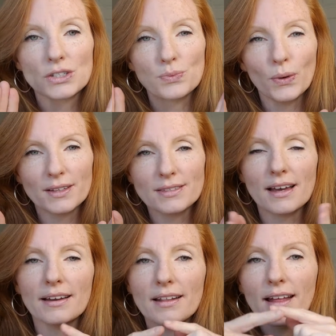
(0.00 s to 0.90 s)
One
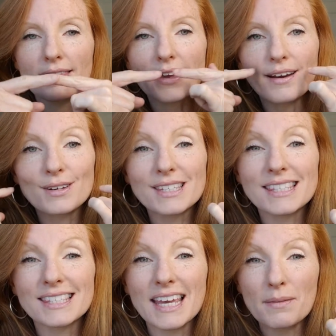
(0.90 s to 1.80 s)
side. The air is
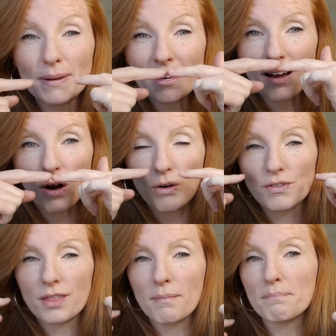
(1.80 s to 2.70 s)
escaping over
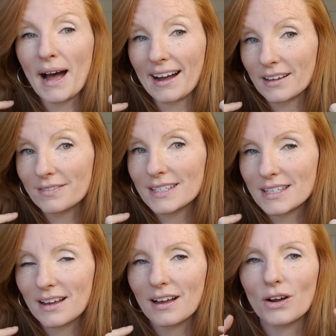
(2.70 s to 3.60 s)
the back of the
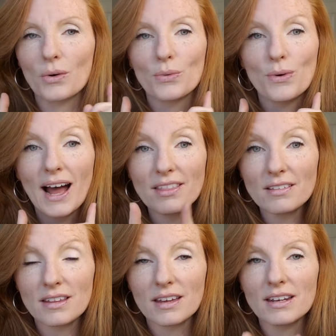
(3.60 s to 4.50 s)
tongue rather
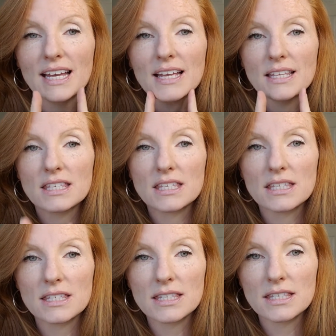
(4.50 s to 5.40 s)
than
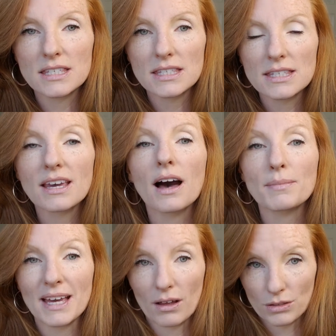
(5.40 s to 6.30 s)

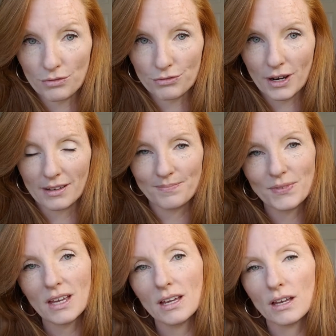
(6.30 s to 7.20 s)
coming out the front.
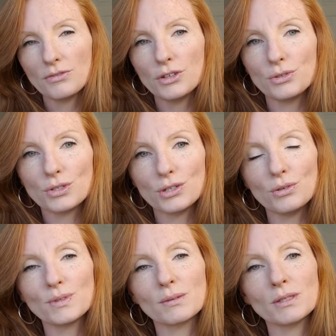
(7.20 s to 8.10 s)
If you
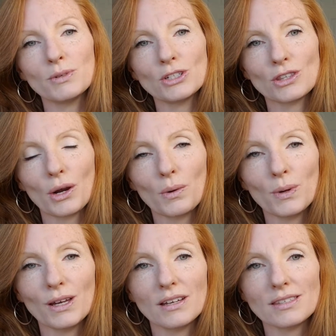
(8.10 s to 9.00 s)
YouTube some speech
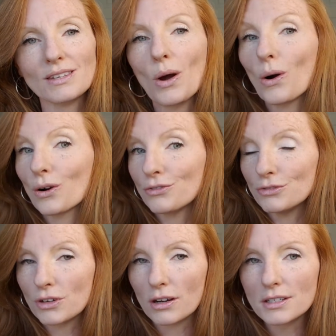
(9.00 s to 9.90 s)
therapists, or if
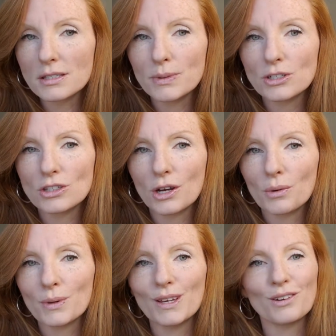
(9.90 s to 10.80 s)
you've gone to speech
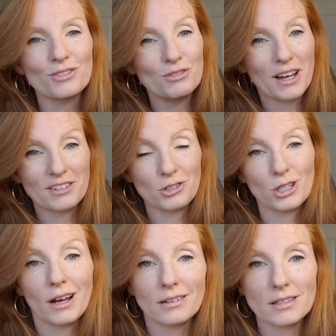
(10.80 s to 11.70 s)
therapy, or if you've had your
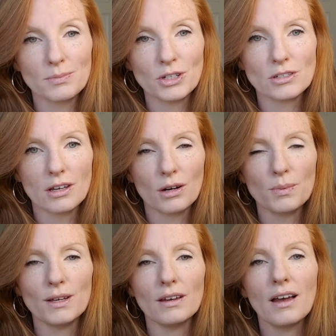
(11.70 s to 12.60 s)
child in speech
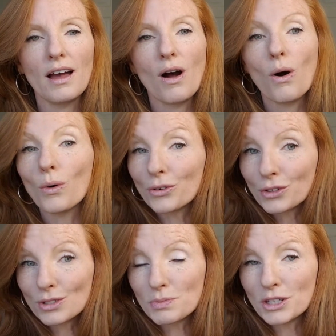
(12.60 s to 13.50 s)
therapy, or if
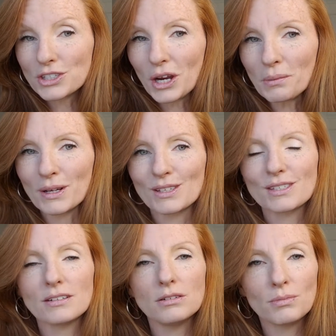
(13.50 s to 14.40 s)
you're a speech
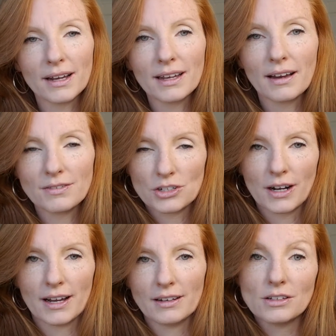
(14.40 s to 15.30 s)
therapist, you may have
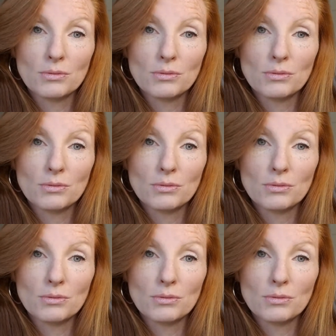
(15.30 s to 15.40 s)
tried